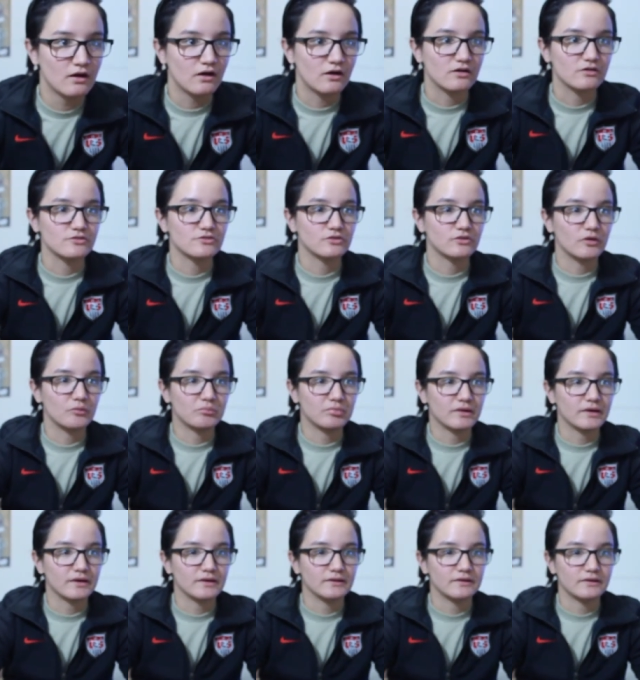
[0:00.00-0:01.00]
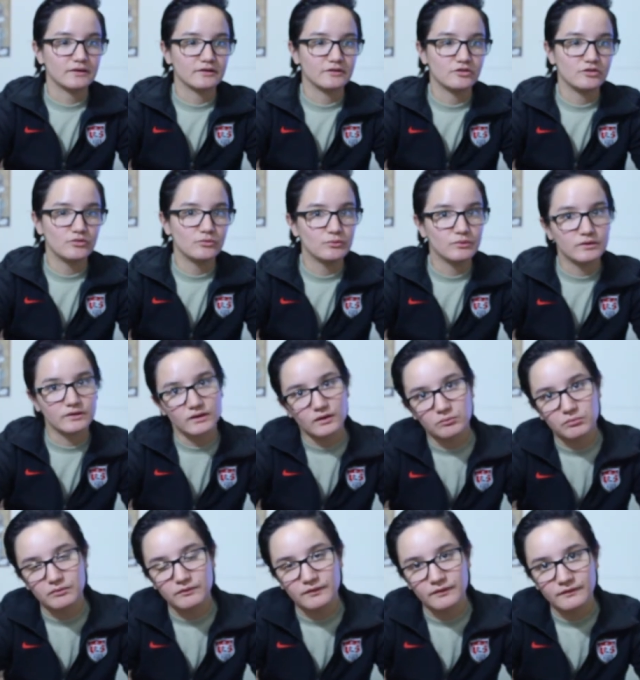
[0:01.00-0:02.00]
Also, I plan on doing a
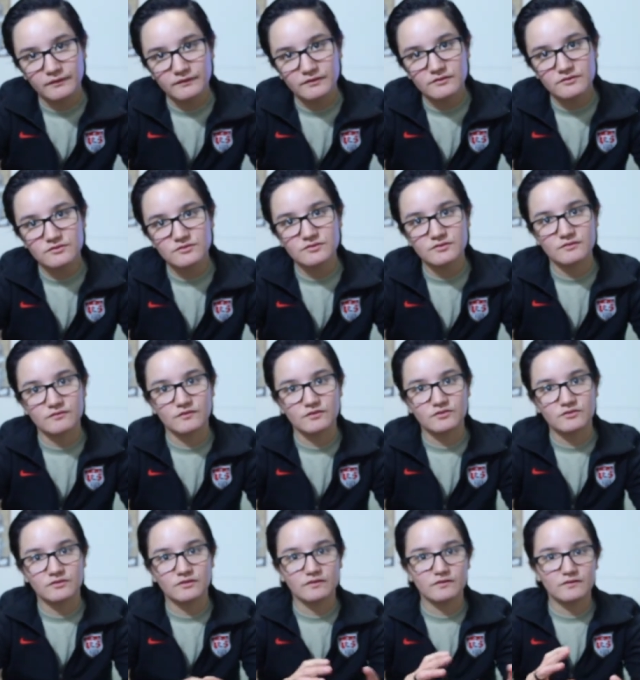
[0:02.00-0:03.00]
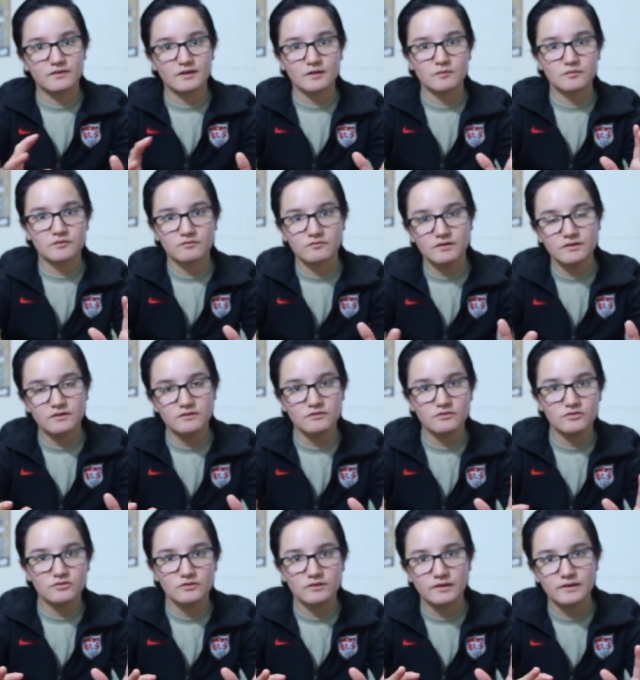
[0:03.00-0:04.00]
couple others. If there's another types of
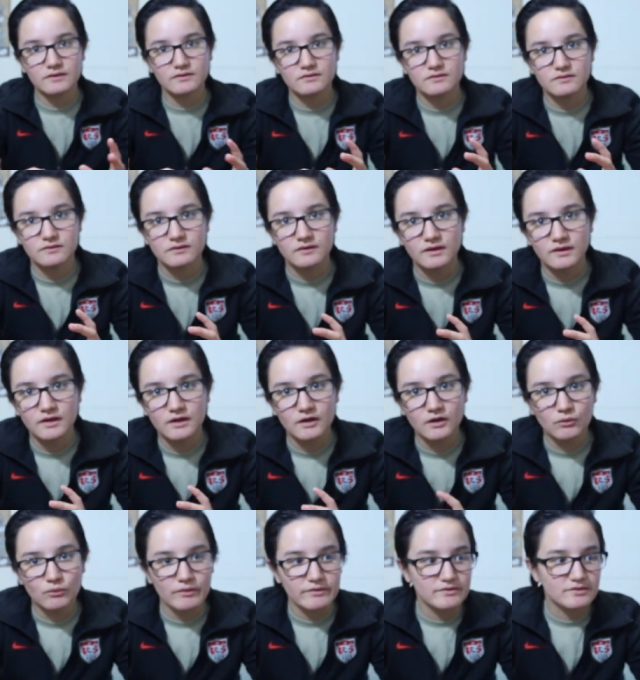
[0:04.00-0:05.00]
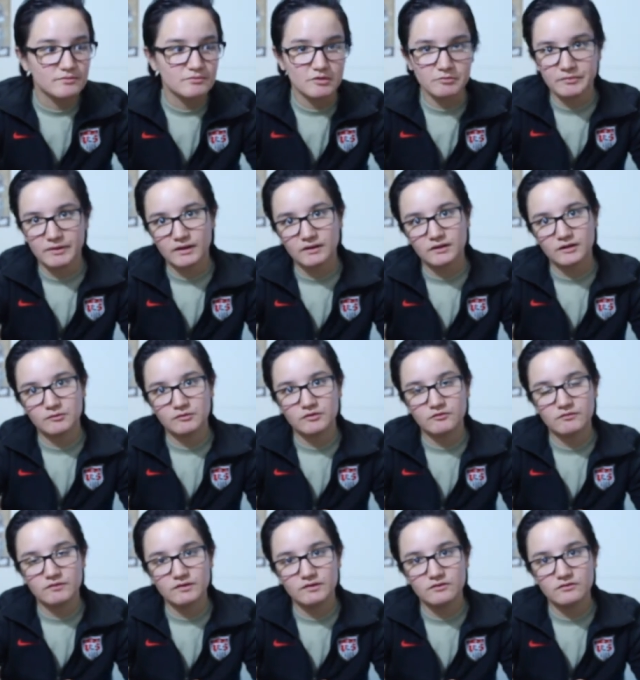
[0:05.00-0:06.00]
videos you'd like to, what's in my bag types
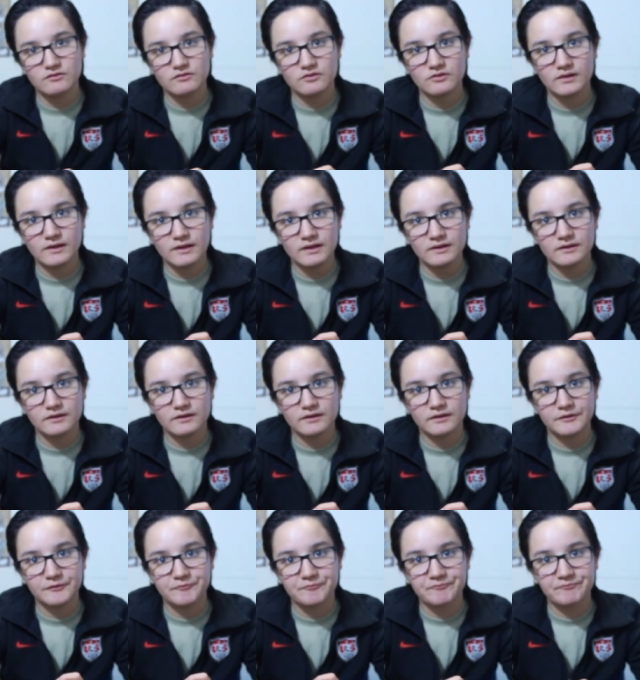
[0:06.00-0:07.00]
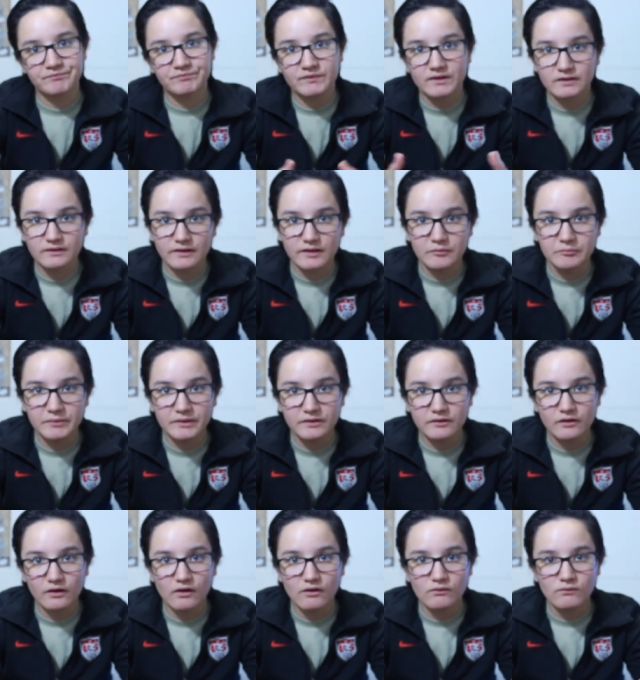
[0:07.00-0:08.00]
of videos you'd like, uh, let me
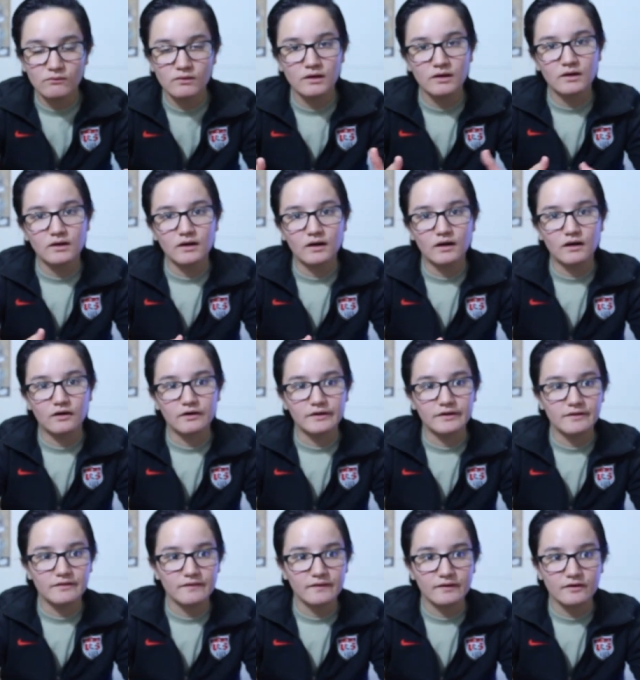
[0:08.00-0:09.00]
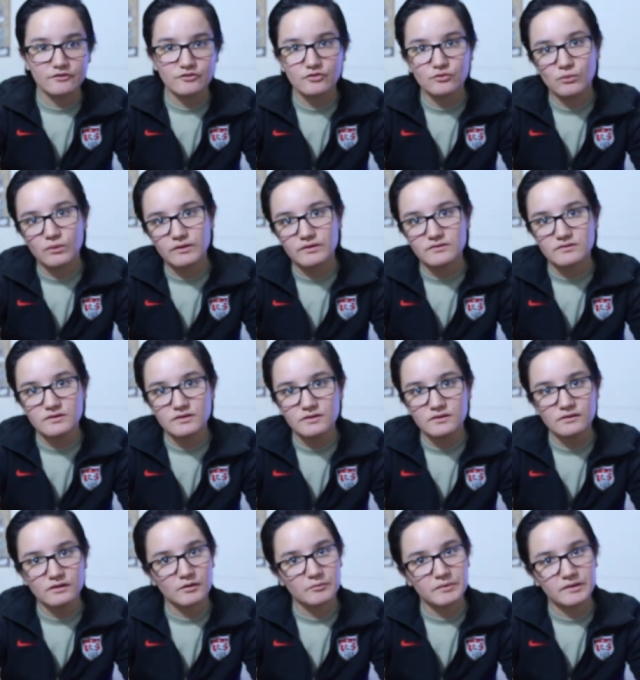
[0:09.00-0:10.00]
know. Or anything else you want to
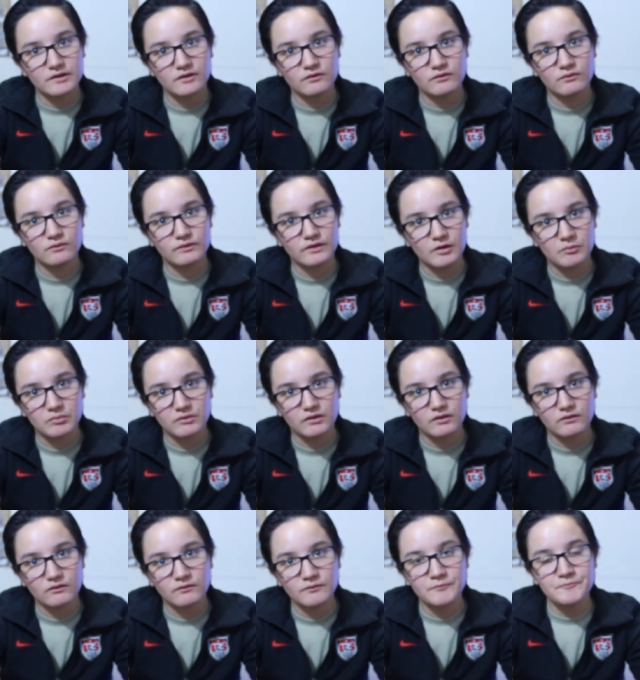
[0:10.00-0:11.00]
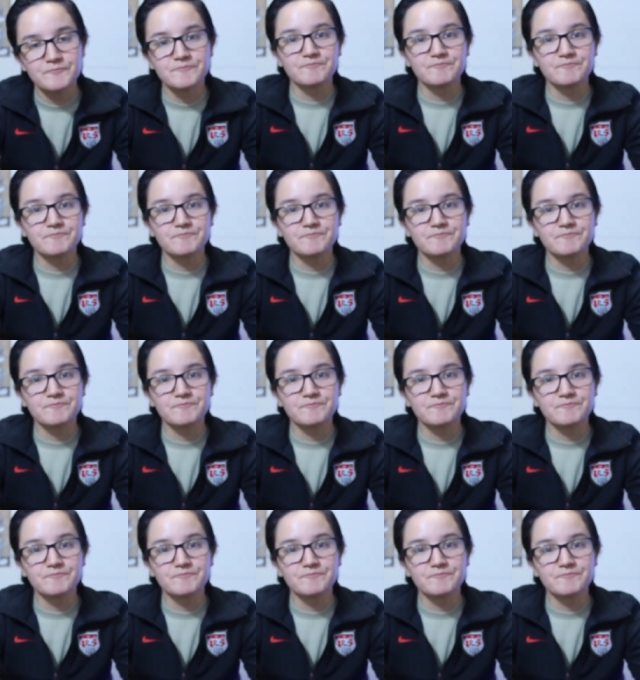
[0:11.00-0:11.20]
see, let me know down below